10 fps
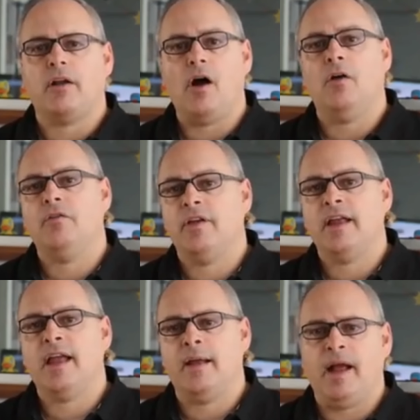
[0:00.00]
of the
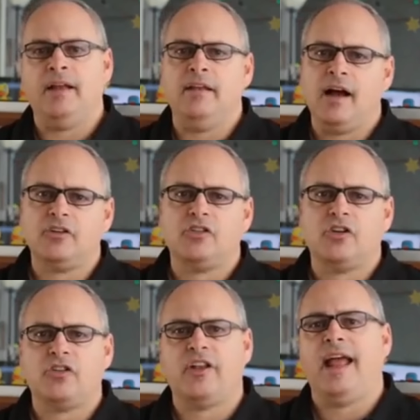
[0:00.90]
game and not
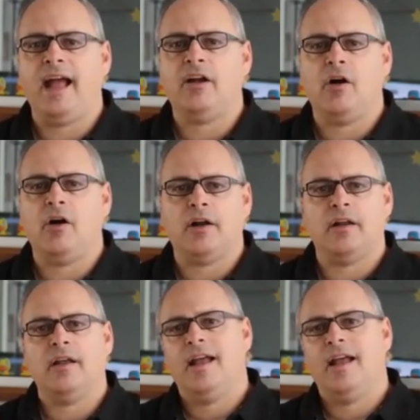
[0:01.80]
just an add-on.